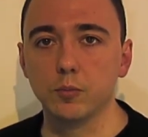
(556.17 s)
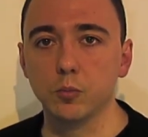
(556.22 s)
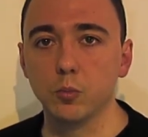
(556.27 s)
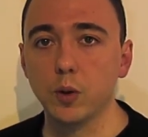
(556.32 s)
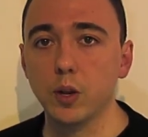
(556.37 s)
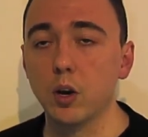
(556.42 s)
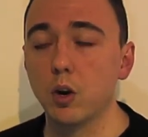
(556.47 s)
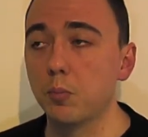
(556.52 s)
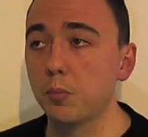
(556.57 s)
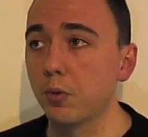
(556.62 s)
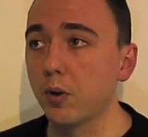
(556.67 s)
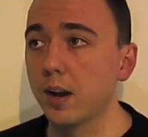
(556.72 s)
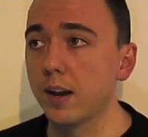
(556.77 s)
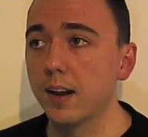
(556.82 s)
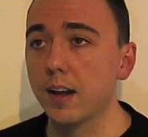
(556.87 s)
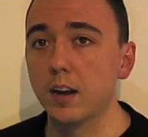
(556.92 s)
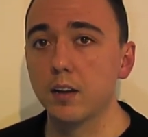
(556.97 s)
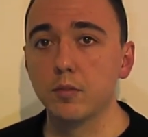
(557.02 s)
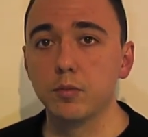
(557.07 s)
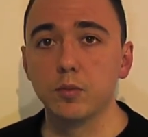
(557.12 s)
We operate
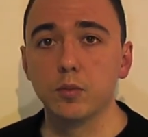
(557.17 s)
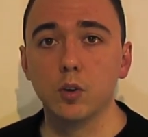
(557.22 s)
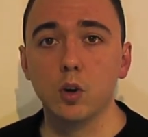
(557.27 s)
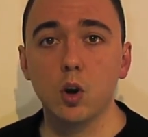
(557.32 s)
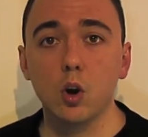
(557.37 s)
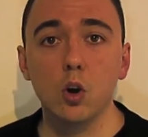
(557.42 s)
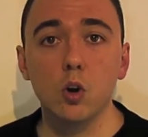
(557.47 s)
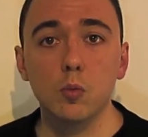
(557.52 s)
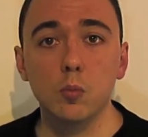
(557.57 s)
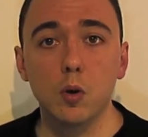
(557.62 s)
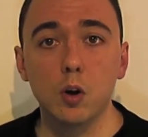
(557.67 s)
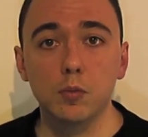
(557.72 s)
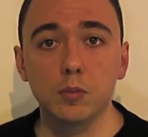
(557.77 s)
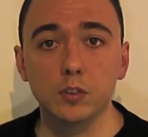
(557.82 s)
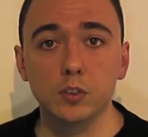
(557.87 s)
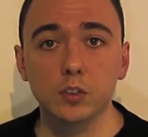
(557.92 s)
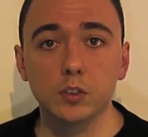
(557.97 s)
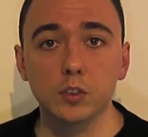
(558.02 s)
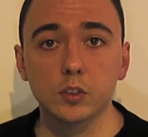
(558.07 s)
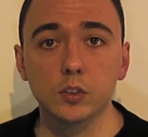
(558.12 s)
out of home
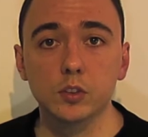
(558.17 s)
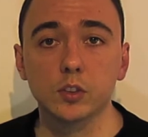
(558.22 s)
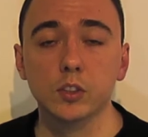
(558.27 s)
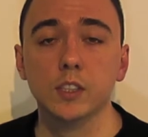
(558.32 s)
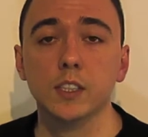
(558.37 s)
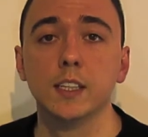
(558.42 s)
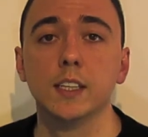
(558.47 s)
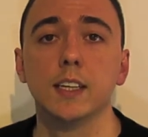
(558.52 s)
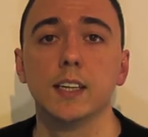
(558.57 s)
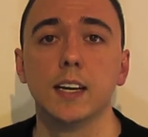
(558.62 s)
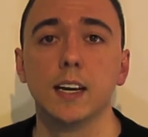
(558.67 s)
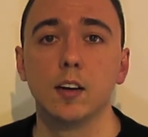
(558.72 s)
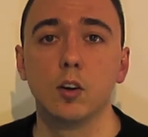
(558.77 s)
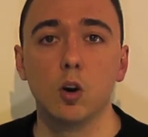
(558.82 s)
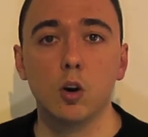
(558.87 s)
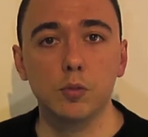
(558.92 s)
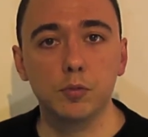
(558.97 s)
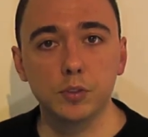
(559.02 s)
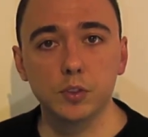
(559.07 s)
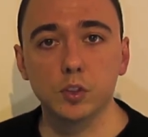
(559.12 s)
offices and
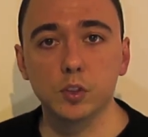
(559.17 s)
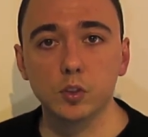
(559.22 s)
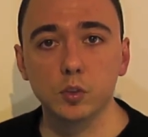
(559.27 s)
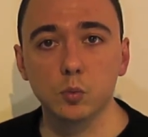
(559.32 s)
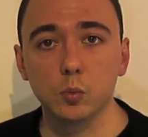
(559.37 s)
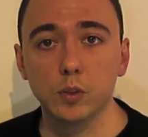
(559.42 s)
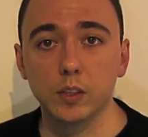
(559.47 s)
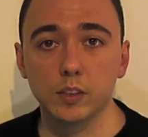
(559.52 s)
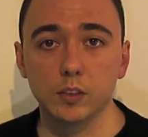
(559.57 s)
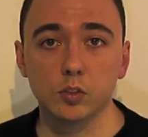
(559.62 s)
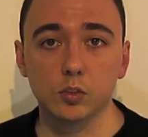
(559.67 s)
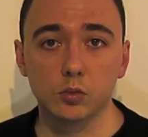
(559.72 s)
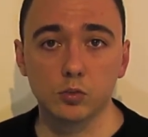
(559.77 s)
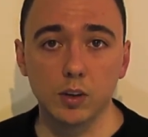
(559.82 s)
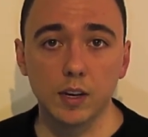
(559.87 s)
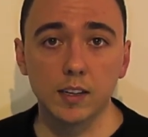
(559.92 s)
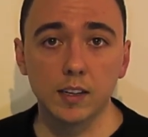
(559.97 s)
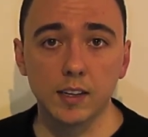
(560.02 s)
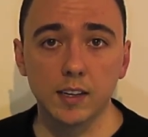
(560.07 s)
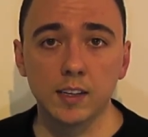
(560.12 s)
offices within
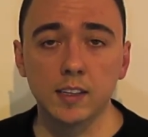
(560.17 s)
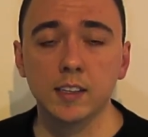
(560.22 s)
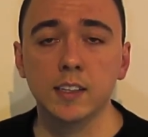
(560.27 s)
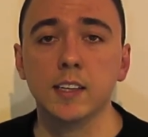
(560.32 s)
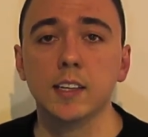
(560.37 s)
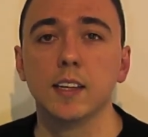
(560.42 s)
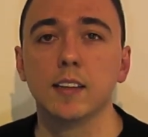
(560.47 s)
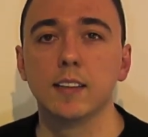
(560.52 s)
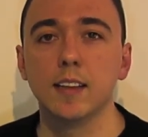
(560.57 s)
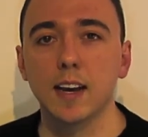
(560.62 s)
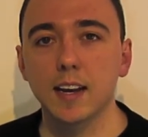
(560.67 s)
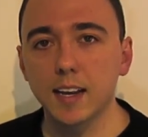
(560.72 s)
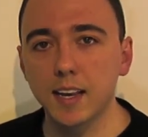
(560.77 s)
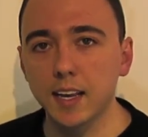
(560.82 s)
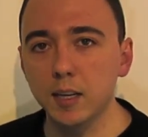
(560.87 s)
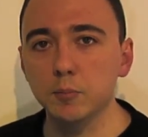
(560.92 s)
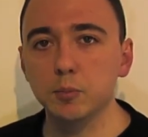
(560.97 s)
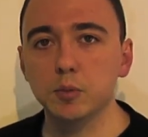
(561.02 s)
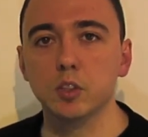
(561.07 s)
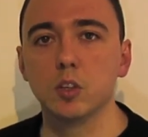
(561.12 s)
Australia. That
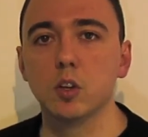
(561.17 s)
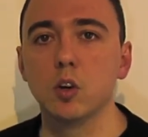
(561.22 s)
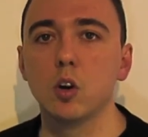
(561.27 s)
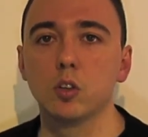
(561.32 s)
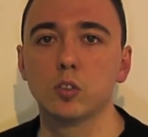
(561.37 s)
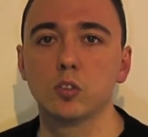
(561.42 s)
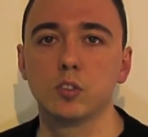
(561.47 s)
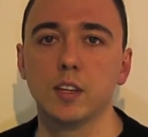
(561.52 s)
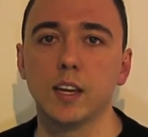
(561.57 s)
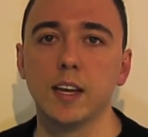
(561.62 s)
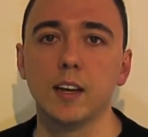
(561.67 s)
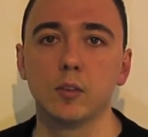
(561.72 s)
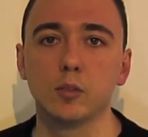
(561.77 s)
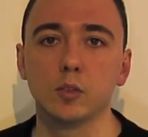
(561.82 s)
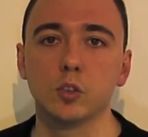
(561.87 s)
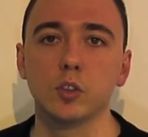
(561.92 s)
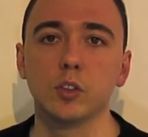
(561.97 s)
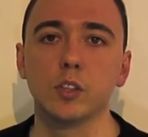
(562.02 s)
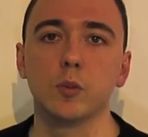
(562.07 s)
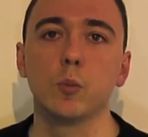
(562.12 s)
keeps the costs down
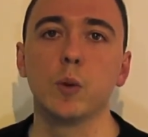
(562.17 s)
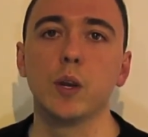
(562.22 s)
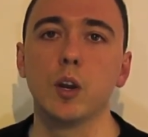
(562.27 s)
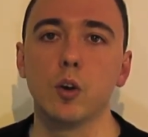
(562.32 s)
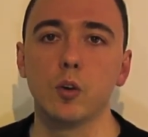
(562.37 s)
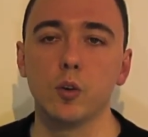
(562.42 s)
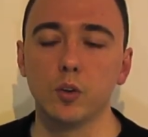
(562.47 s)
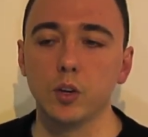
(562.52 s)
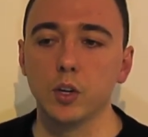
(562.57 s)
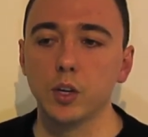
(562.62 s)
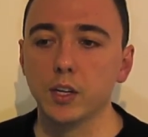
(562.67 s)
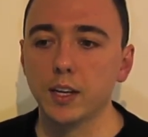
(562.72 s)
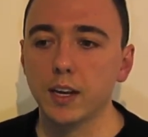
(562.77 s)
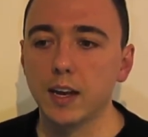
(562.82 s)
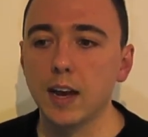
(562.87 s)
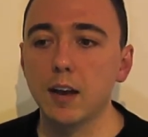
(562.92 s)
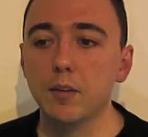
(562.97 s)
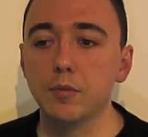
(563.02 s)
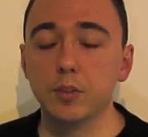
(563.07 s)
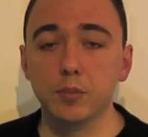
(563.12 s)
so that we don't
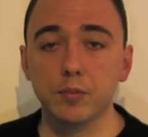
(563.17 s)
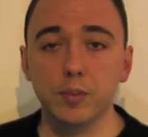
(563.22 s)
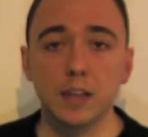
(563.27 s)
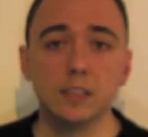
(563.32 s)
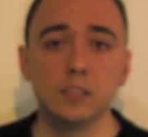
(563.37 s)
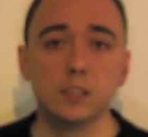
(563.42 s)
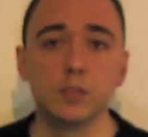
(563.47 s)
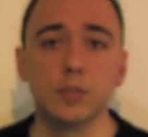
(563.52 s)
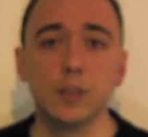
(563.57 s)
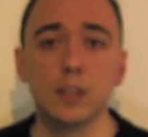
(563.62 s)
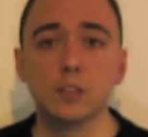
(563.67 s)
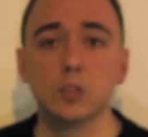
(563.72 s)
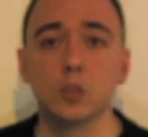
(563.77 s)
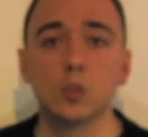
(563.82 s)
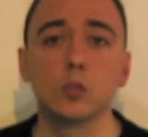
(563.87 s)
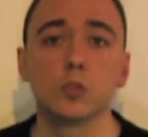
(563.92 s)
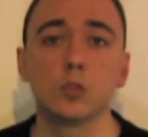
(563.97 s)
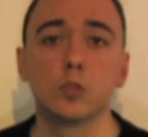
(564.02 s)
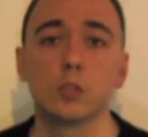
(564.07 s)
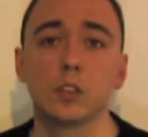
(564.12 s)
have the face-to-face
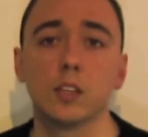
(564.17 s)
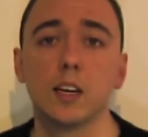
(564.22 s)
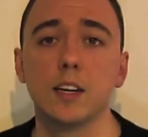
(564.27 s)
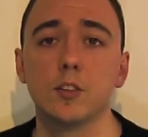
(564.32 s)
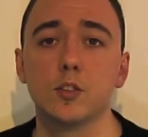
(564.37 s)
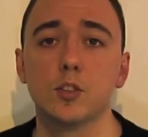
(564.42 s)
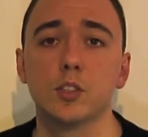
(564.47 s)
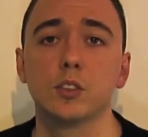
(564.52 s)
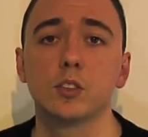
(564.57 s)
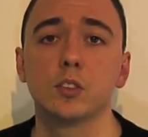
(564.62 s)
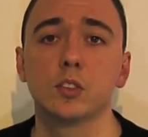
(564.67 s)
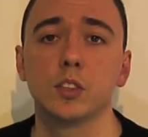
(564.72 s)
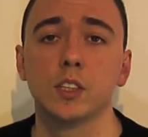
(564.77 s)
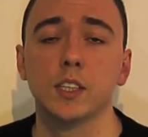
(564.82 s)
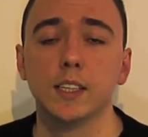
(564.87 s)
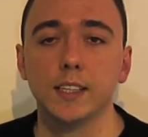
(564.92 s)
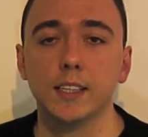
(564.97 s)
consultations.